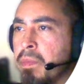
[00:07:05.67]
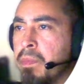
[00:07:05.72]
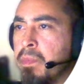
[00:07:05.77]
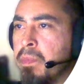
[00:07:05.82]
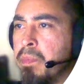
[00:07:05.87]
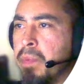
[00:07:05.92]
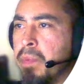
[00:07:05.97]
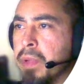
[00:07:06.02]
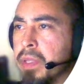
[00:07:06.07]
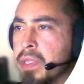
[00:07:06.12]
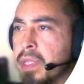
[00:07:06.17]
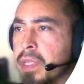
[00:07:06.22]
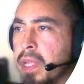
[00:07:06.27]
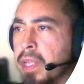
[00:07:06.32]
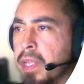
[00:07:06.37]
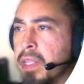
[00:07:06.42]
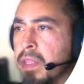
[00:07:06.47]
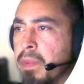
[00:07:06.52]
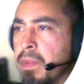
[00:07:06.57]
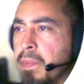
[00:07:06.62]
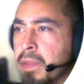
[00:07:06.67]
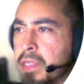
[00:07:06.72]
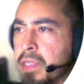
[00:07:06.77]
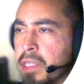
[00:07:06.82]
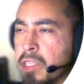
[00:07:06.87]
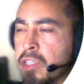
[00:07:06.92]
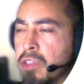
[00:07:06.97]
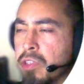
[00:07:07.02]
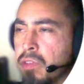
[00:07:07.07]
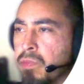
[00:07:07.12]
but take the
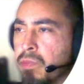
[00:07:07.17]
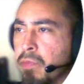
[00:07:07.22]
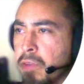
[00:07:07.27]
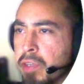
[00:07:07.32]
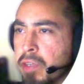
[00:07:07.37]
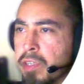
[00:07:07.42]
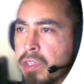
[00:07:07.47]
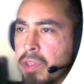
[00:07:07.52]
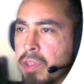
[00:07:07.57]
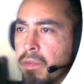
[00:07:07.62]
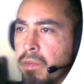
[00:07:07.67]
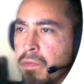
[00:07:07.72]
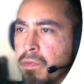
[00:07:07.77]
possessions for yourself.